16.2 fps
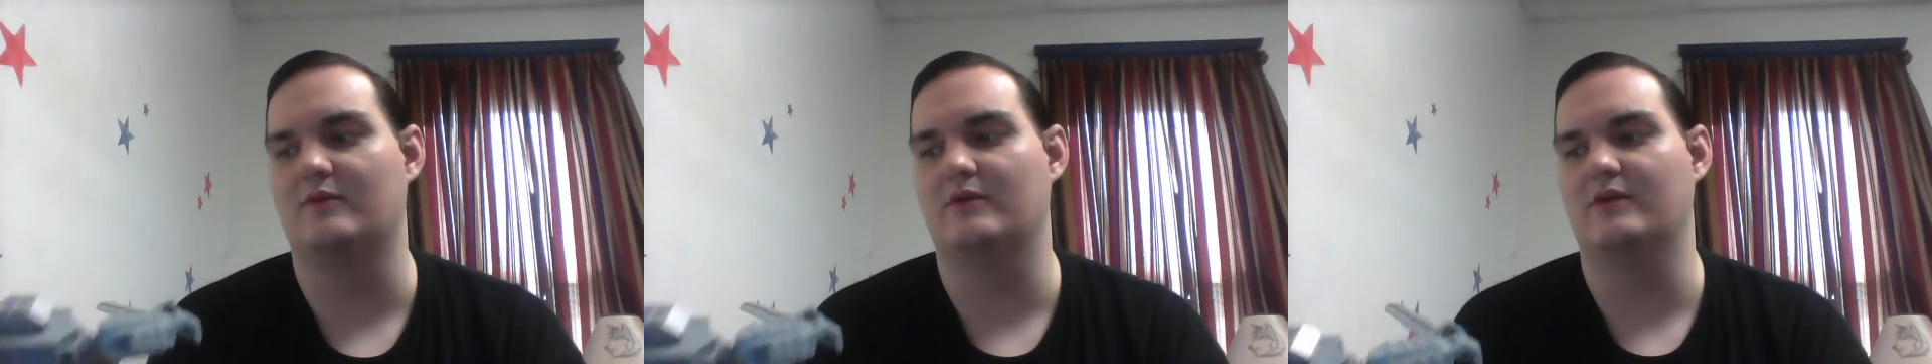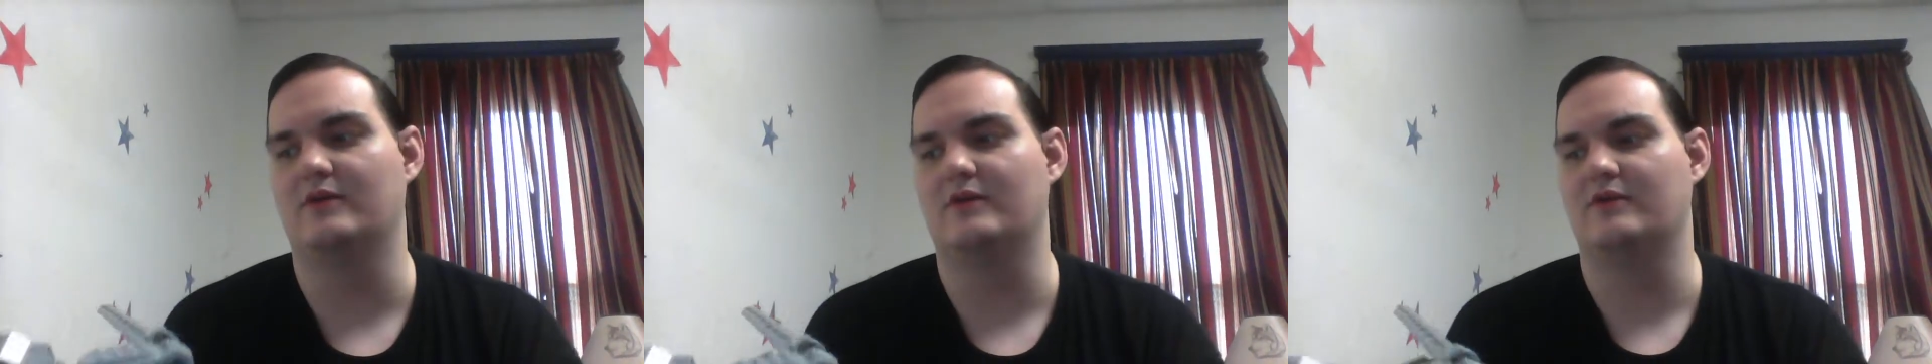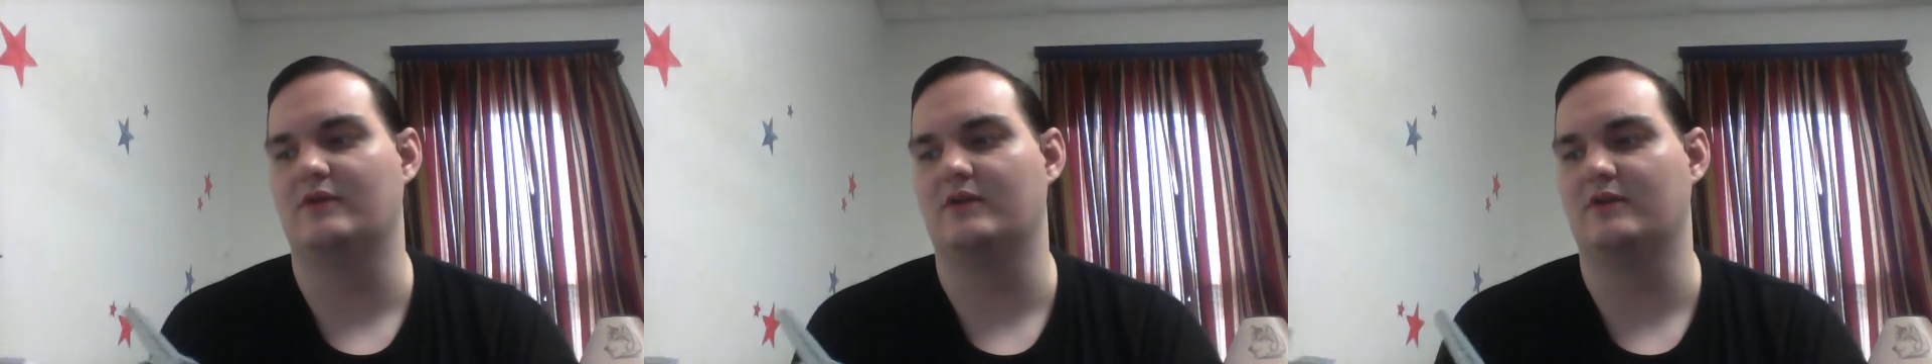
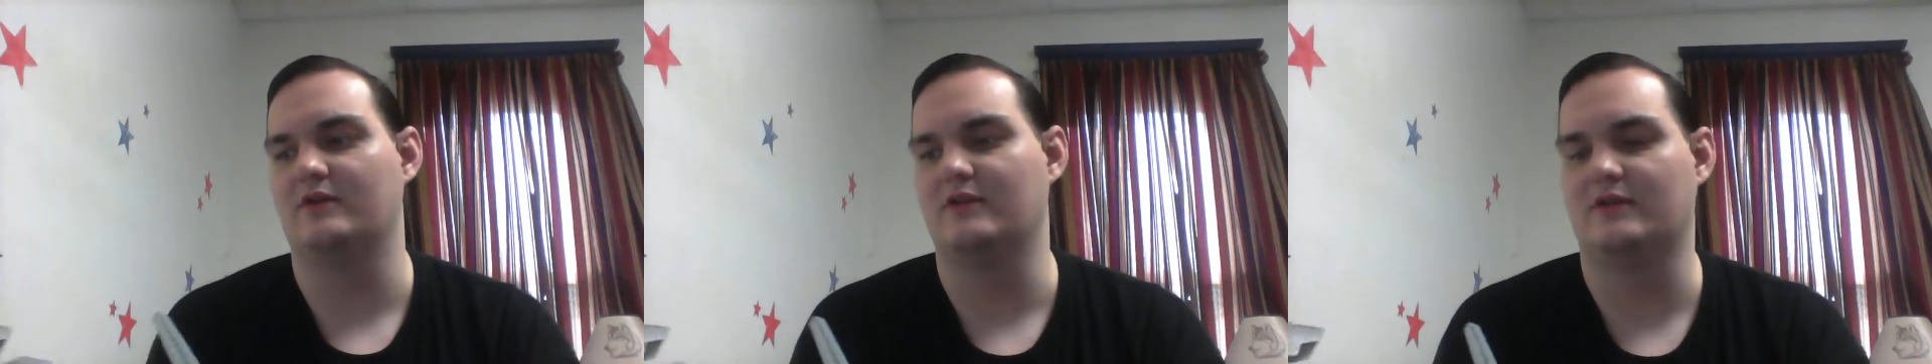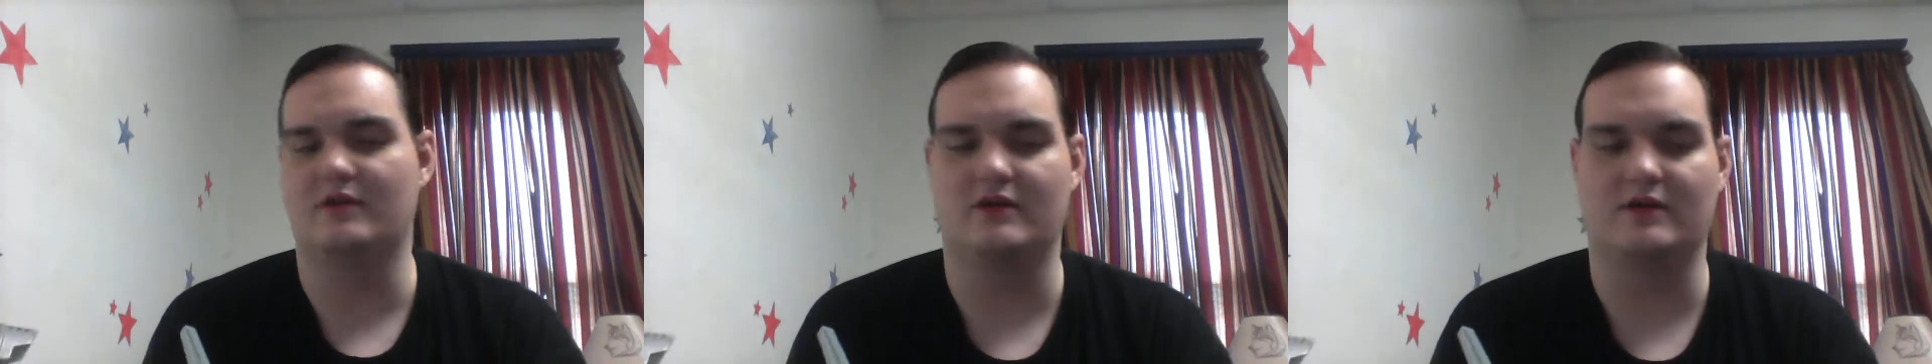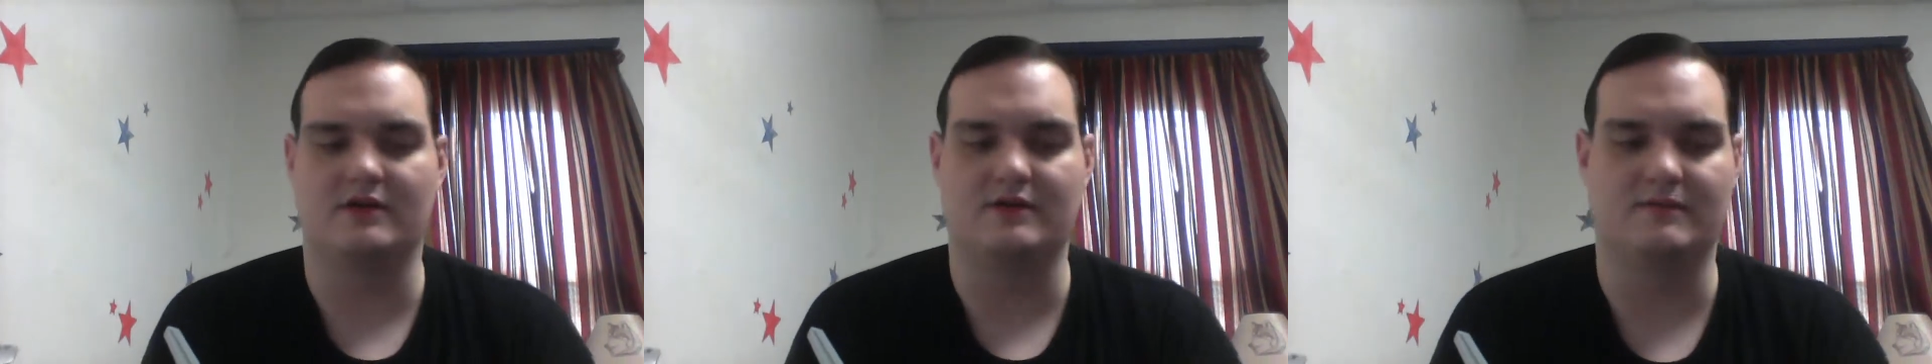decided to
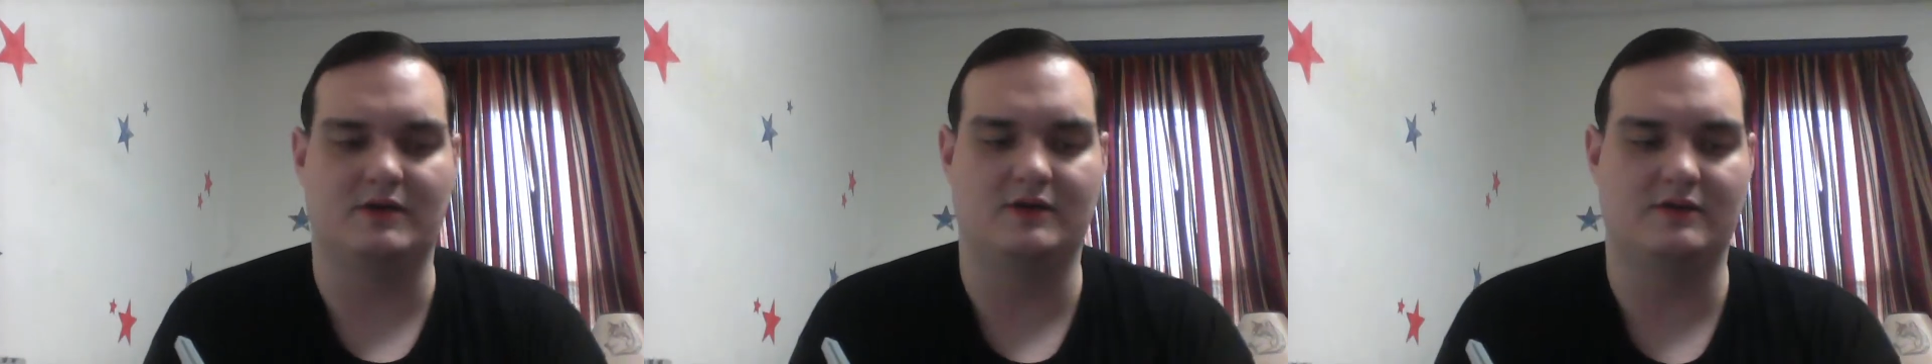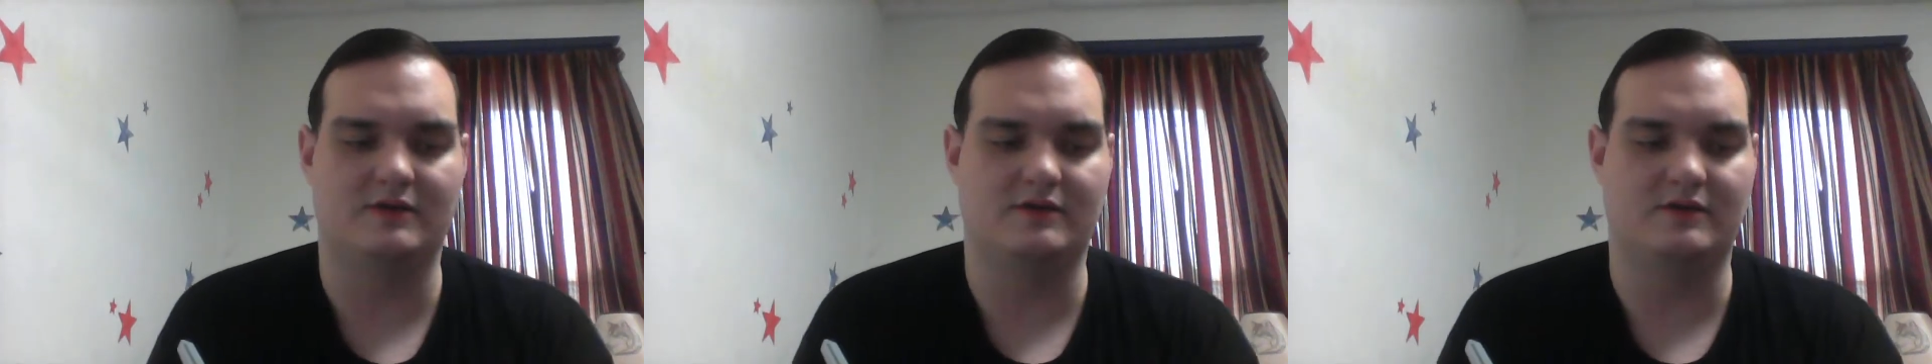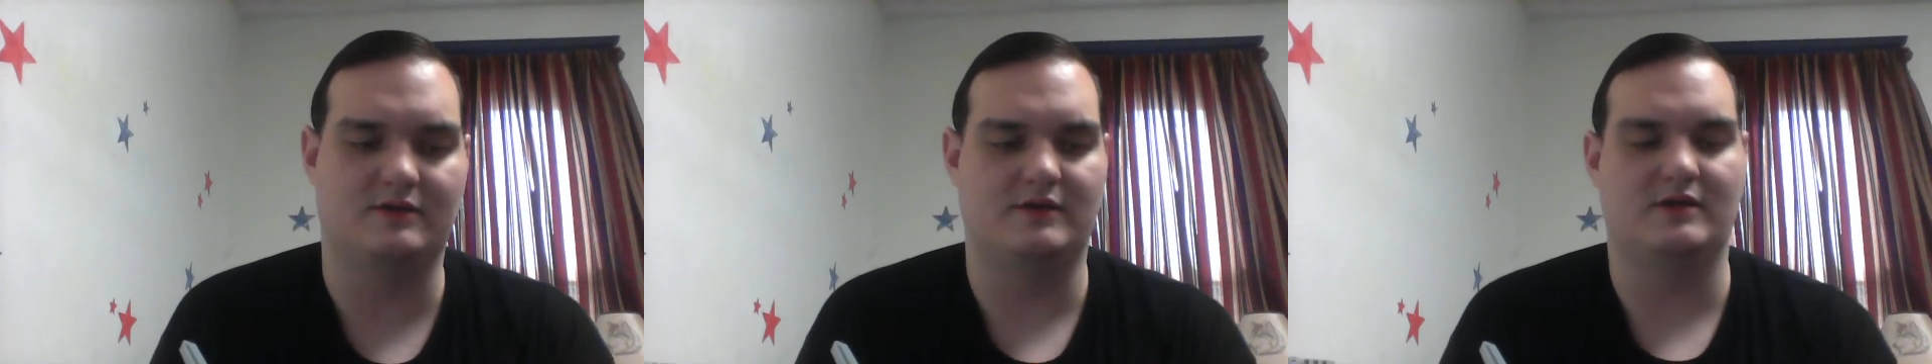talk about.
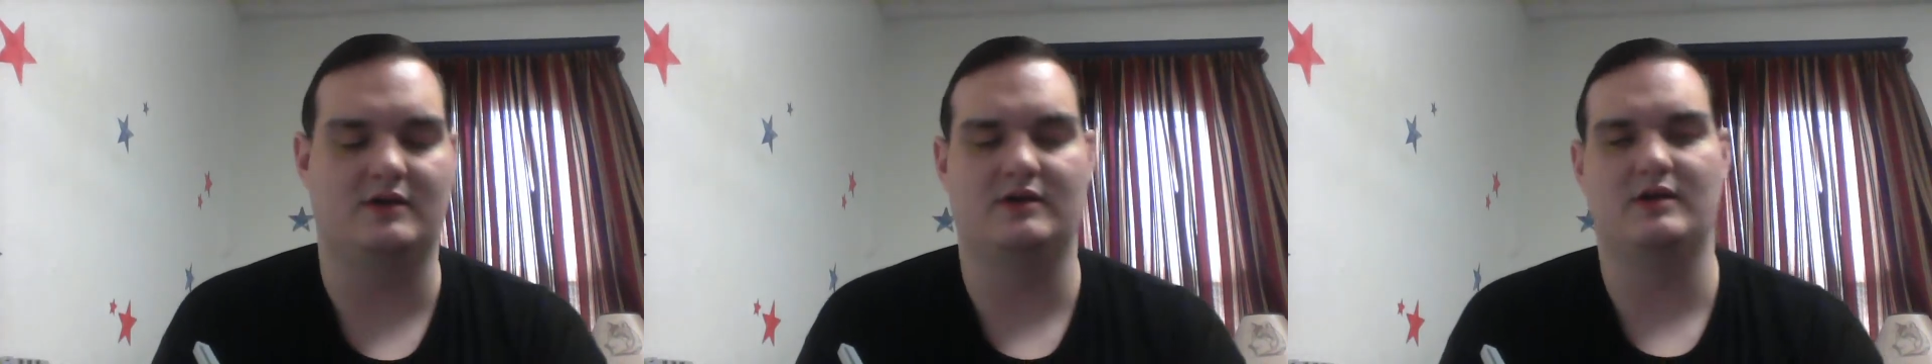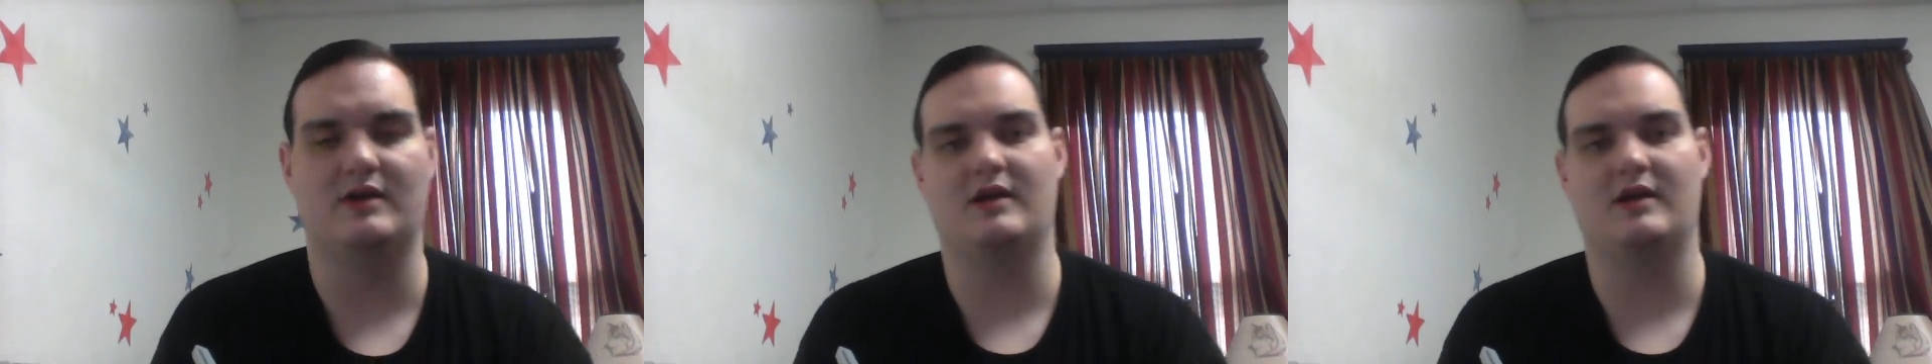I